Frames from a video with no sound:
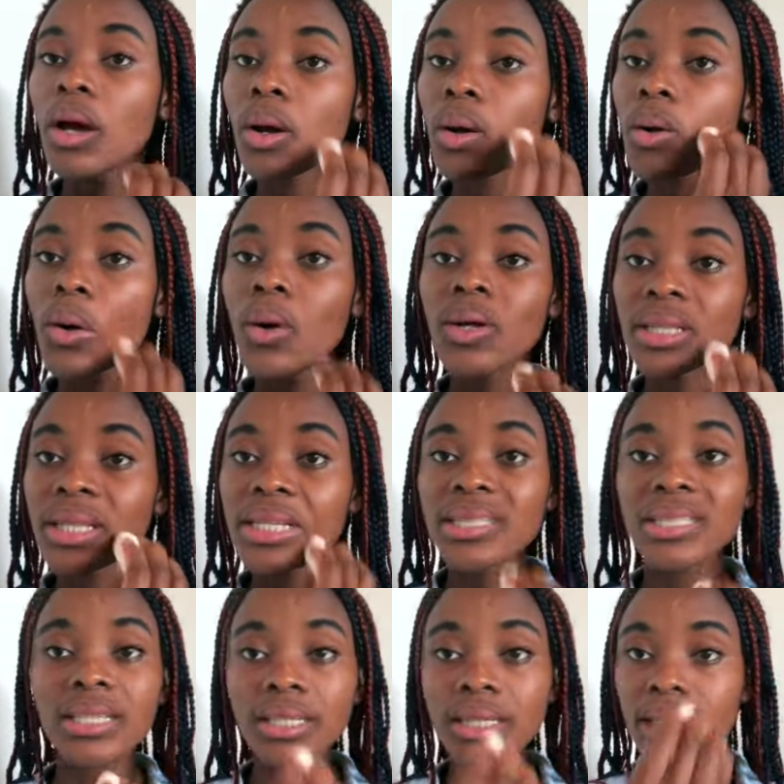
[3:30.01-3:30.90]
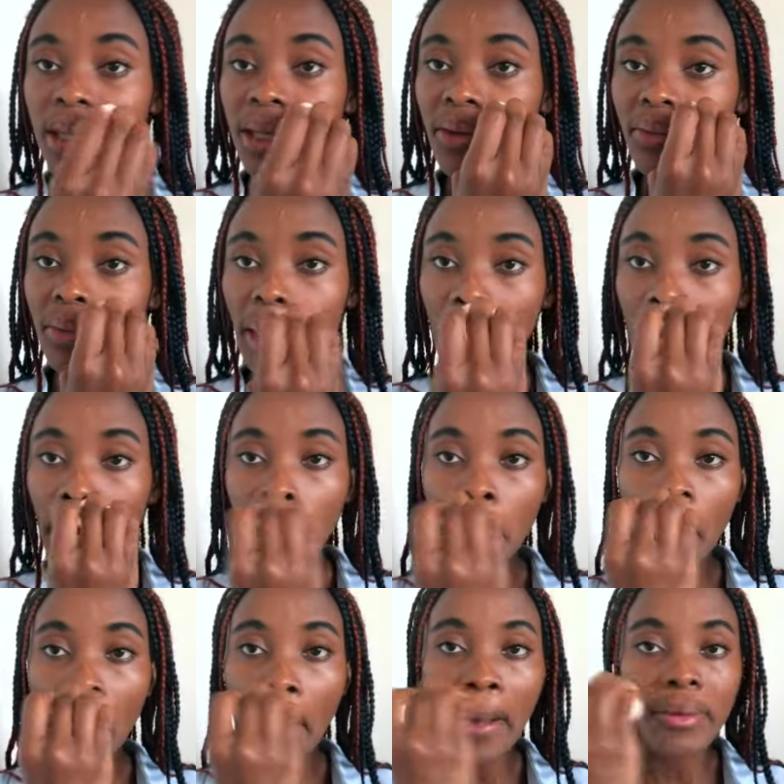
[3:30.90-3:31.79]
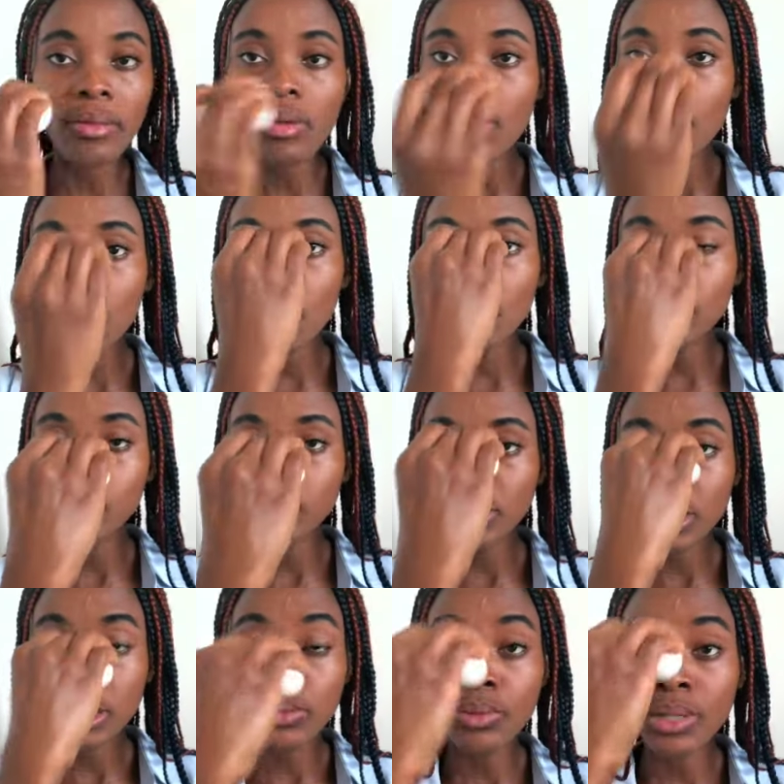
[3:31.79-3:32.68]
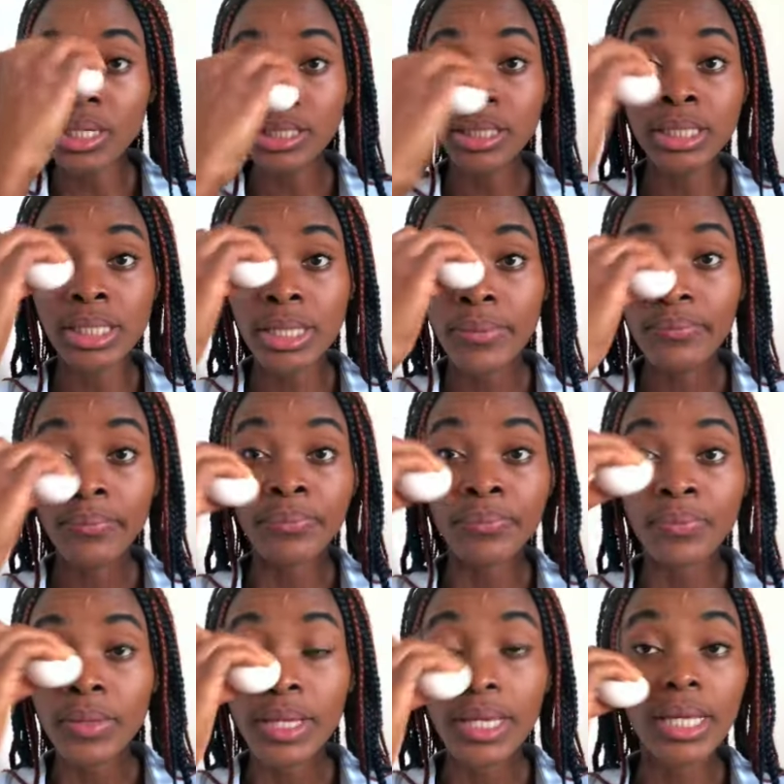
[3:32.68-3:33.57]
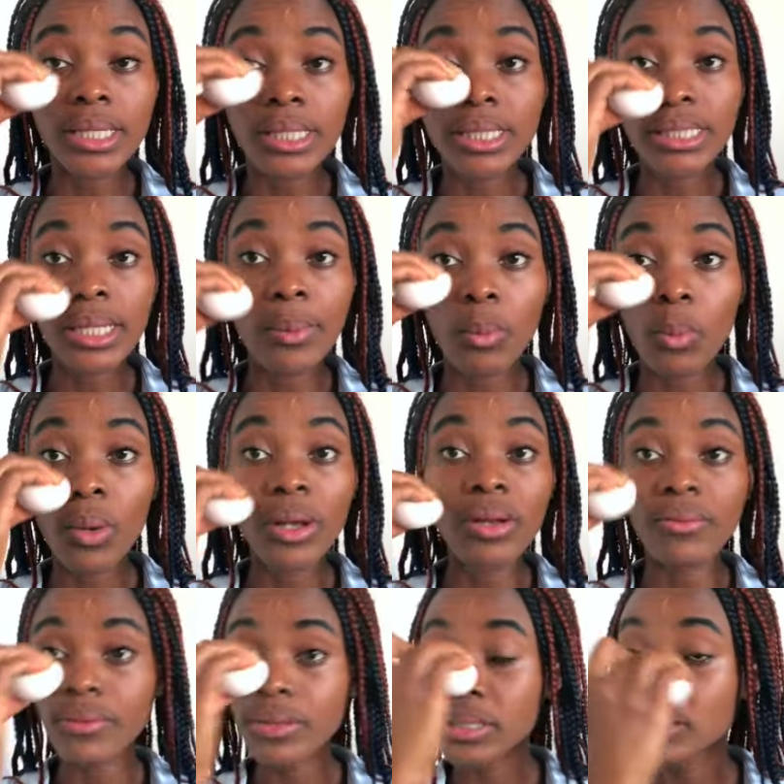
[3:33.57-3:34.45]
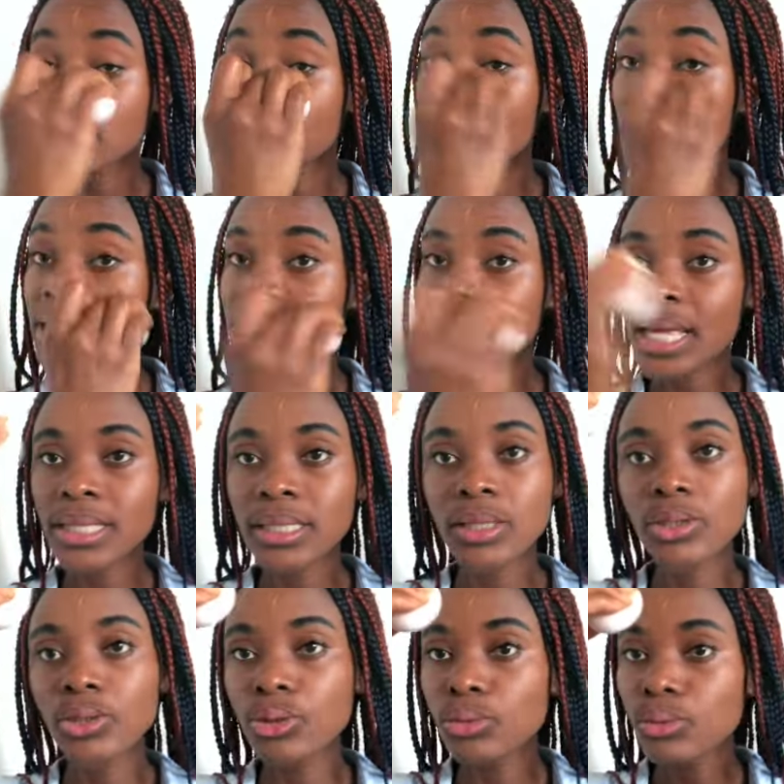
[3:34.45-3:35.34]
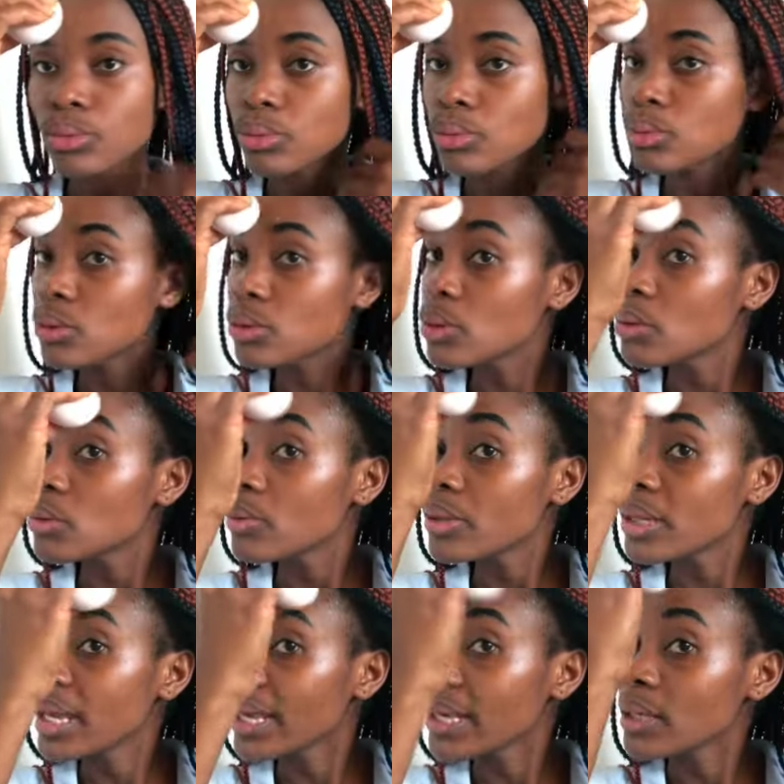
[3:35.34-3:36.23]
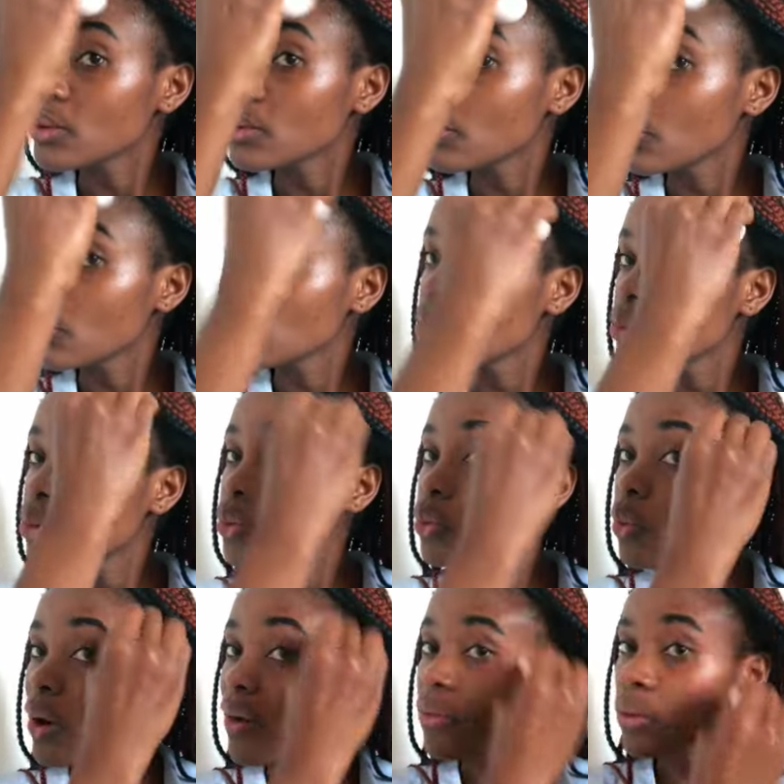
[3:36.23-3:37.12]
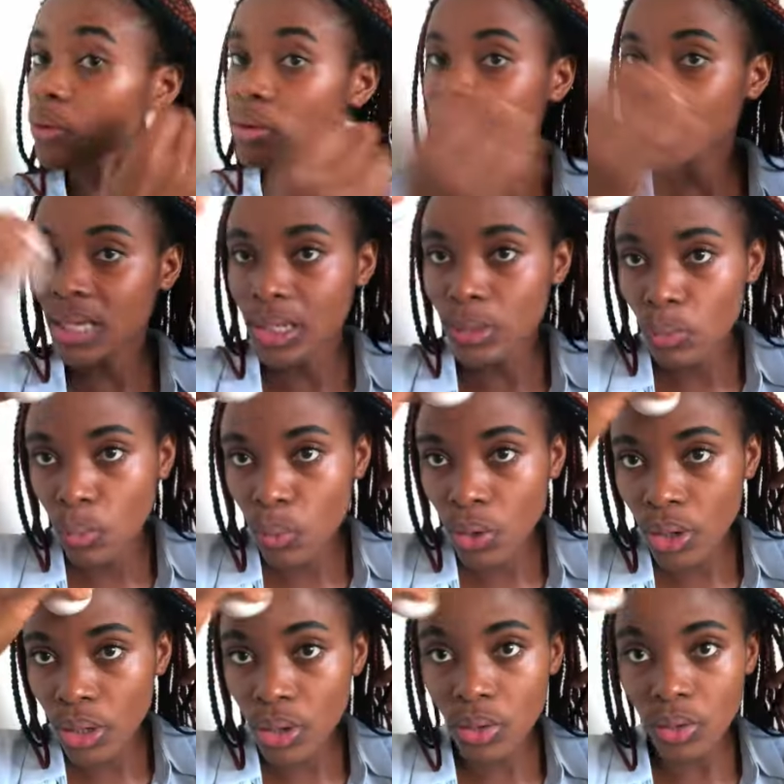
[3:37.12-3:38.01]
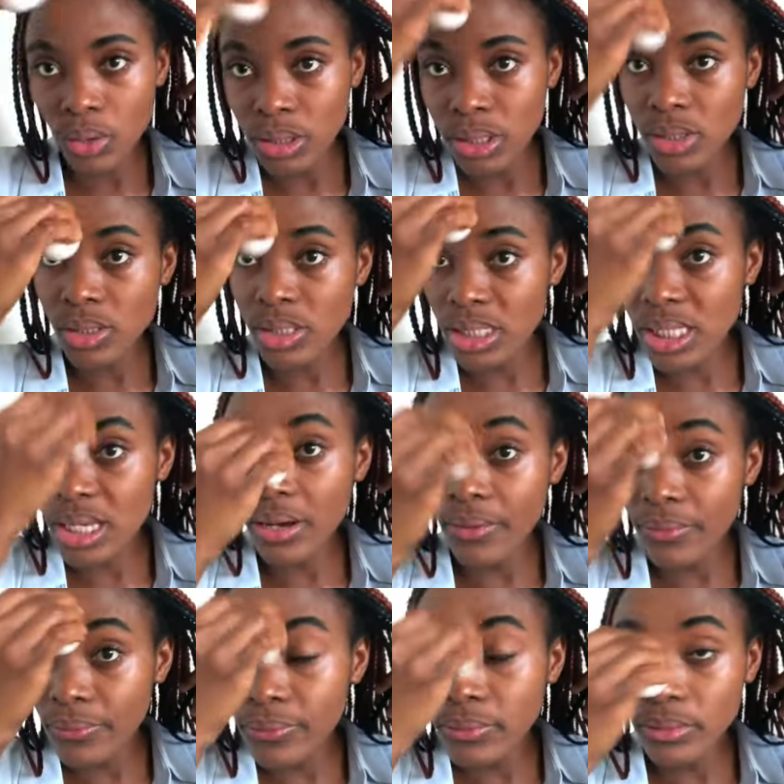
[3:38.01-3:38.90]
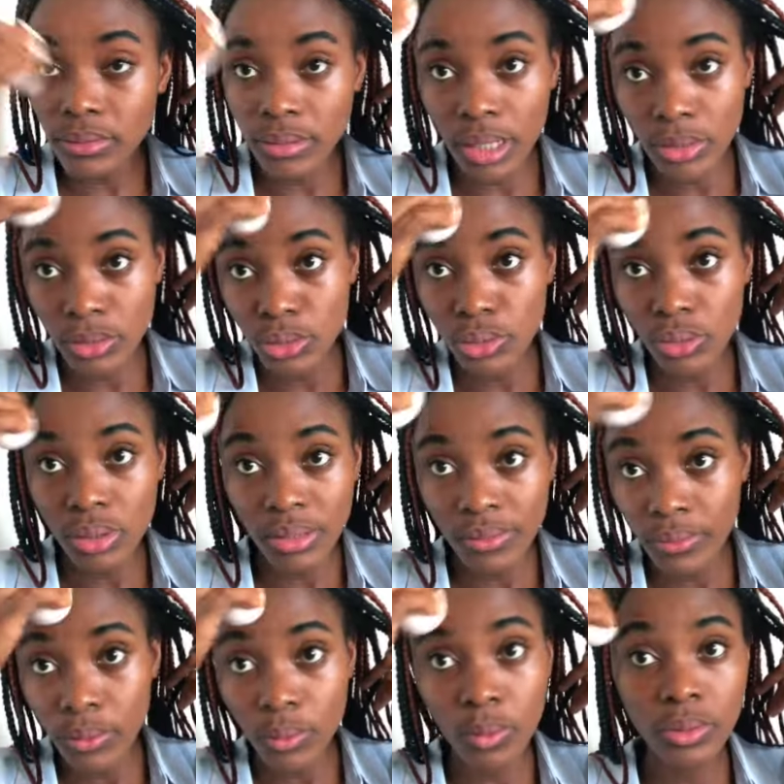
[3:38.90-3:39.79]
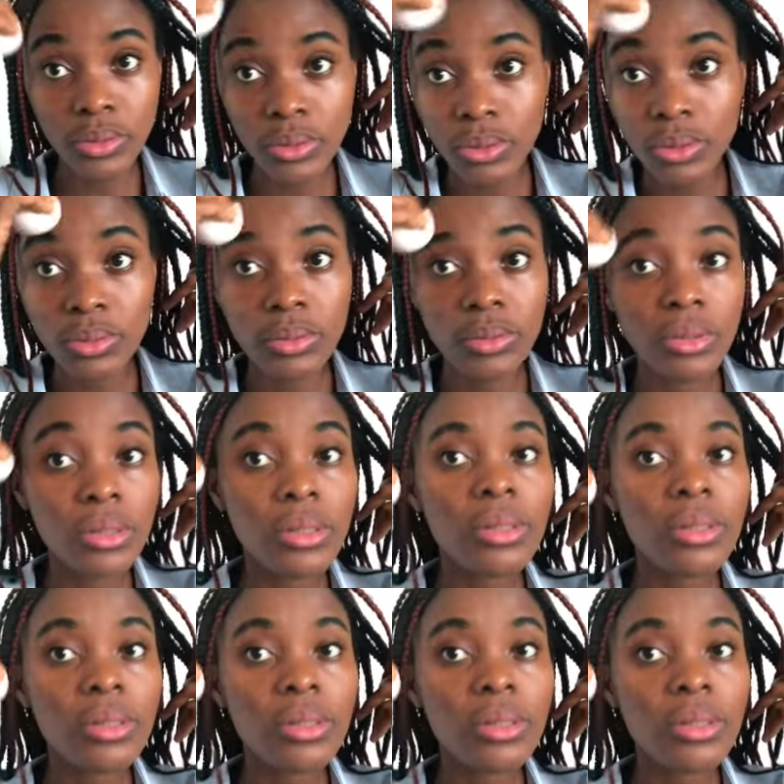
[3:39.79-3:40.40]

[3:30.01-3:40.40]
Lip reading: God doesn't give, like, you know, I think God will just release one of his best hands to, like, you know, you who have not done work on yourself and you don't even want to